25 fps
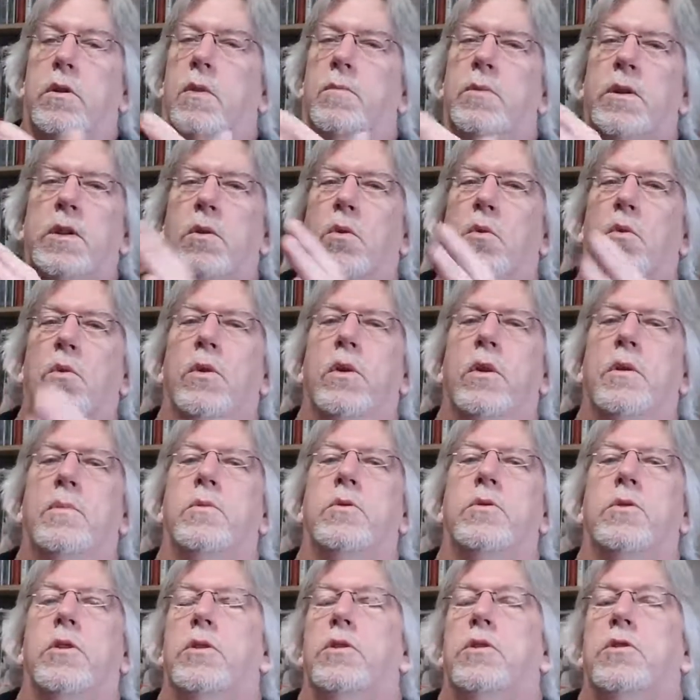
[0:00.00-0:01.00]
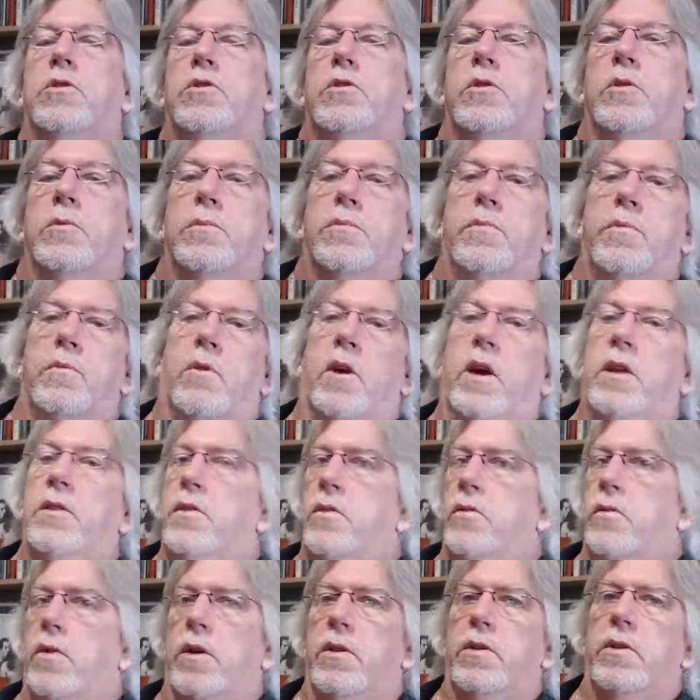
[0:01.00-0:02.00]
I mean, all the musicianship right
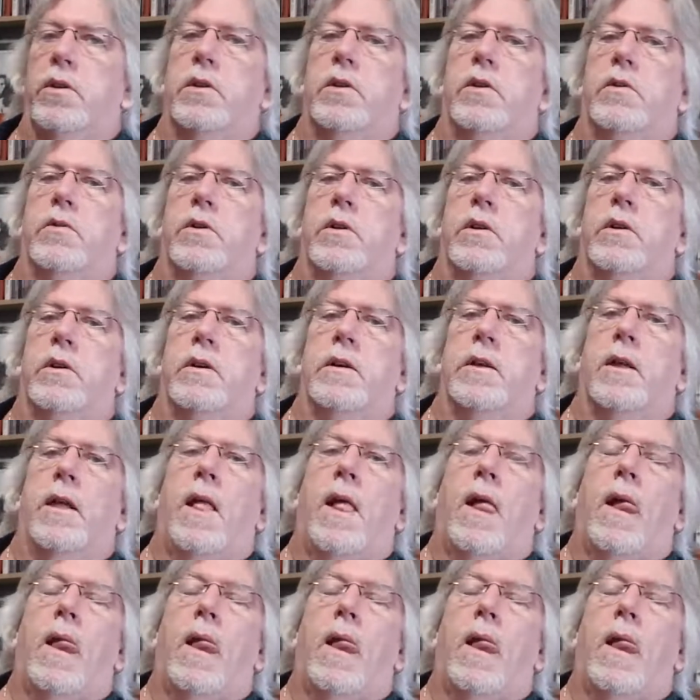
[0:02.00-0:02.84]
throughout their career,